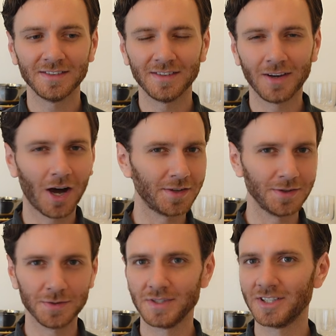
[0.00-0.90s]
not
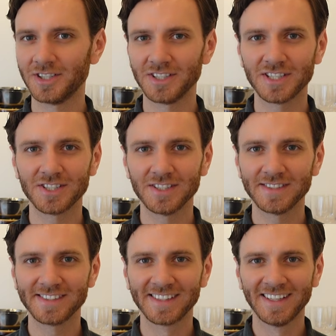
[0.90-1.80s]
using your
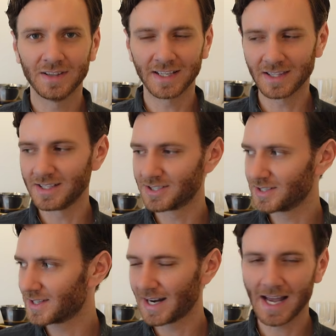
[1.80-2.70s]
dishes. Like the
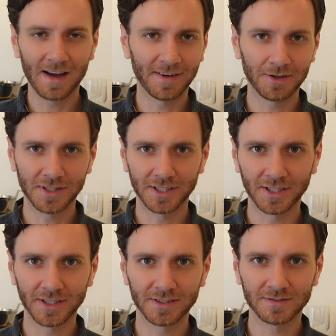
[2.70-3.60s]
dishes that I have out
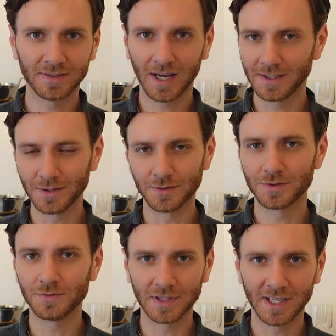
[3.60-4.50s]
here, I
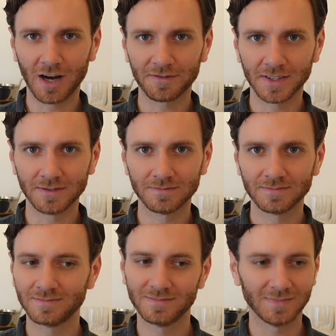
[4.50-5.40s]
use really often.
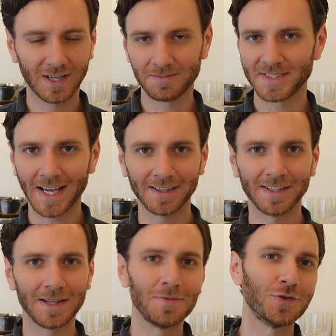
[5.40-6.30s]
I'm
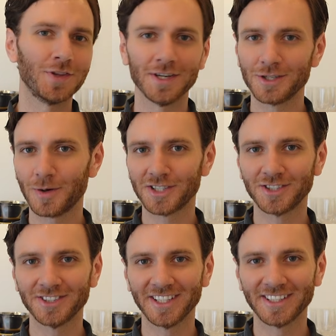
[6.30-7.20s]
cycling them through the
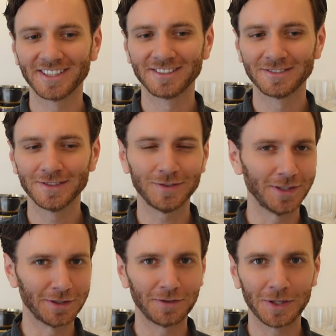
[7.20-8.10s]
dishwasher like
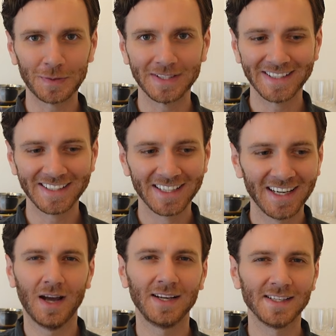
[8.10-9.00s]
really frequently.
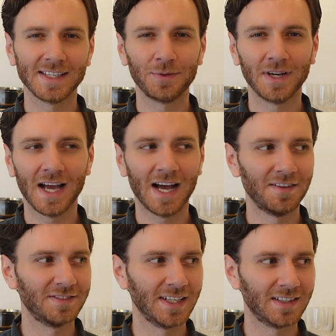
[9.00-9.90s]
I guess I wouldn't
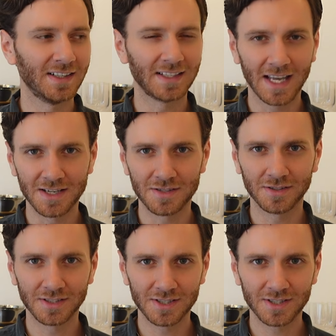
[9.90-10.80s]
have like
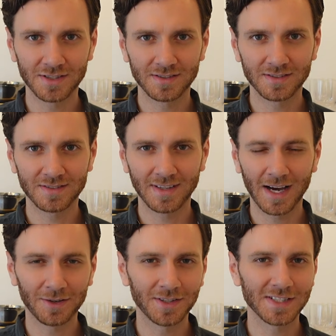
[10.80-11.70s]
occasional dishes
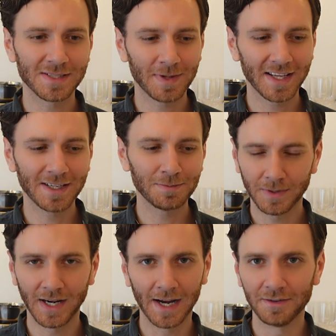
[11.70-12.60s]
out on display,
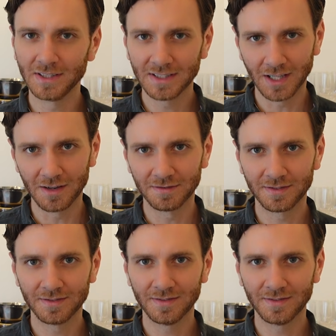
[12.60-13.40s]
but I really love